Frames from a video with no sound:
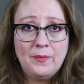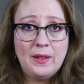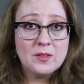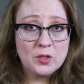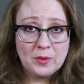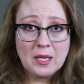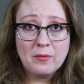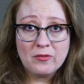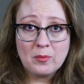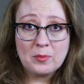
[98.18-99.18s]
and still be
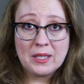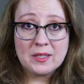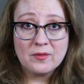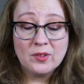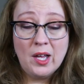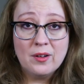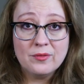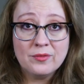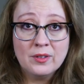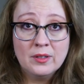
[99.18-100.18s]
coming from a place of
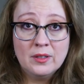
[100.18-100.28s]
love.